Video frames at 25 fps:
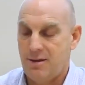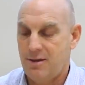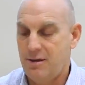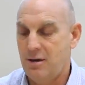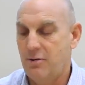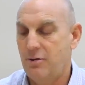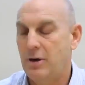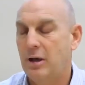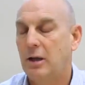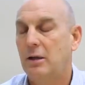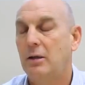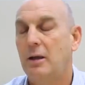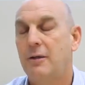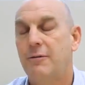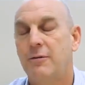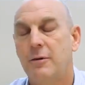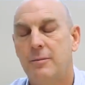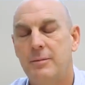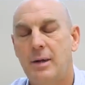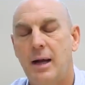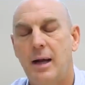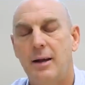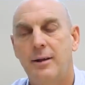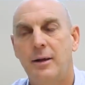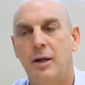theoretically
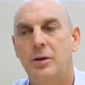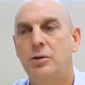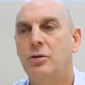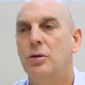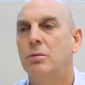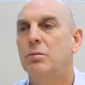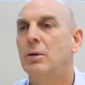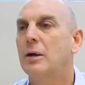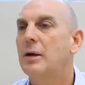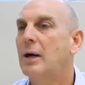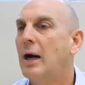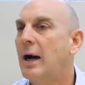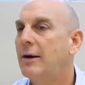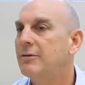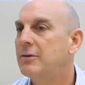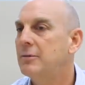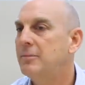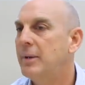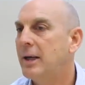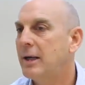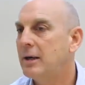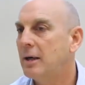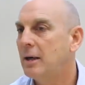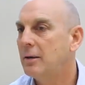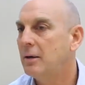from that, then you'll
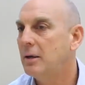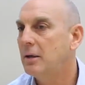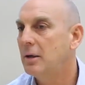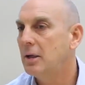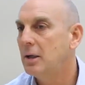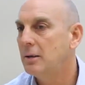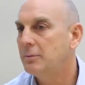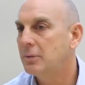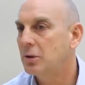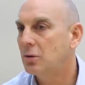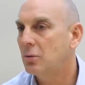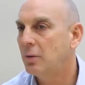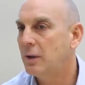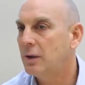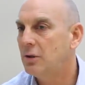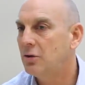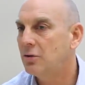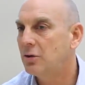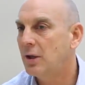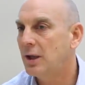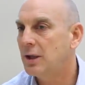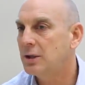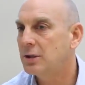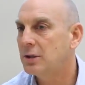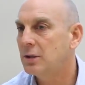recover better between
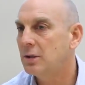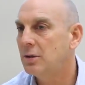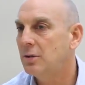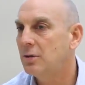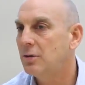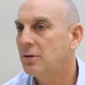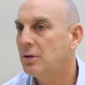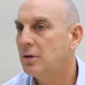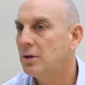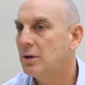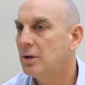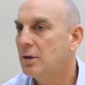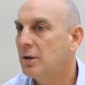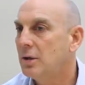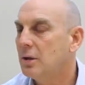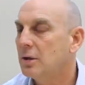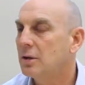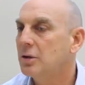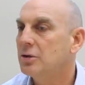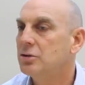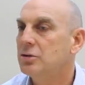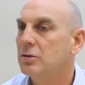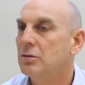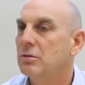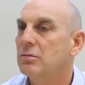sessions
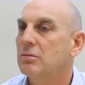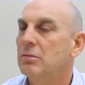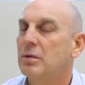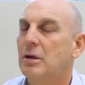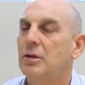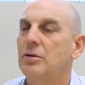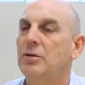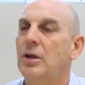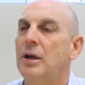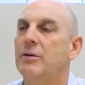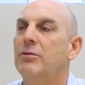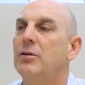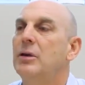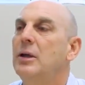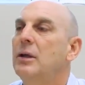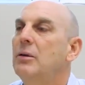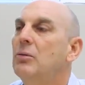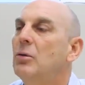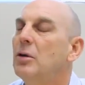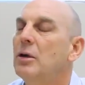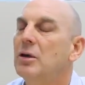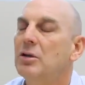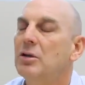because you'll because everything